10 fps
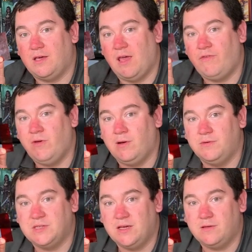If you
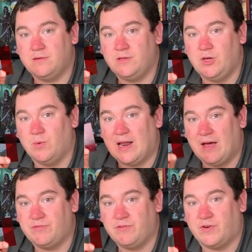lose it, you will
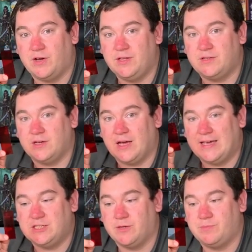have to find
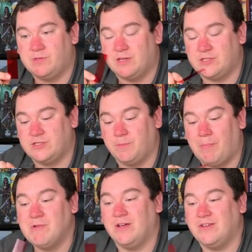a
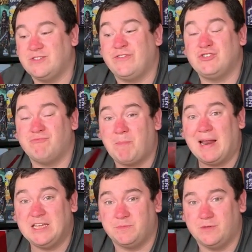sufficient
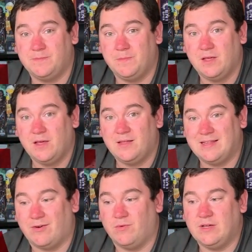replacement.
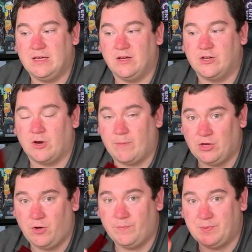Now, I don't know
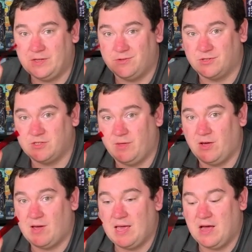about you, but it's not something
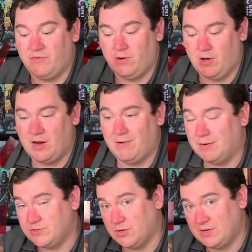I have lying around,
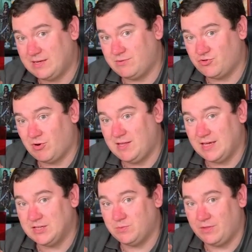so treat
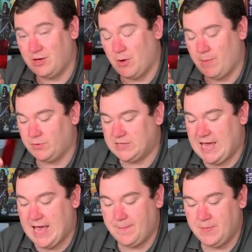this with the utmost
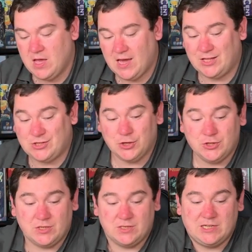care. It does
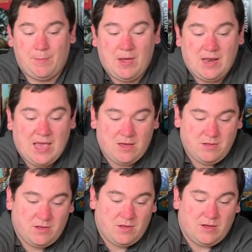slip in here
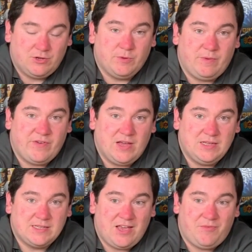and should be fairly
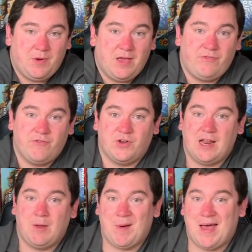safe, but if you've got it in
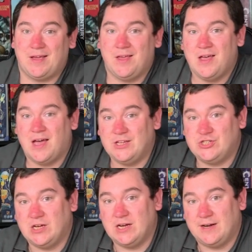a bag and it's
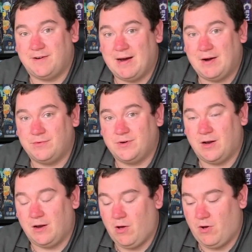jingling around a
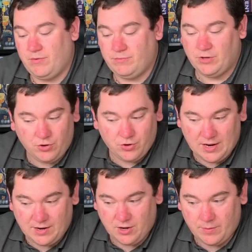lot, you could
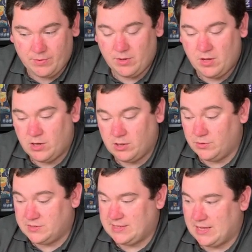end up
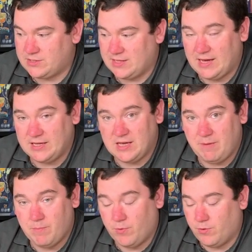losing that, so that is
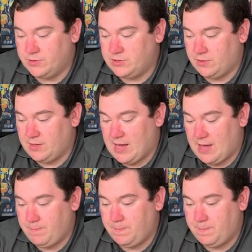important to the game.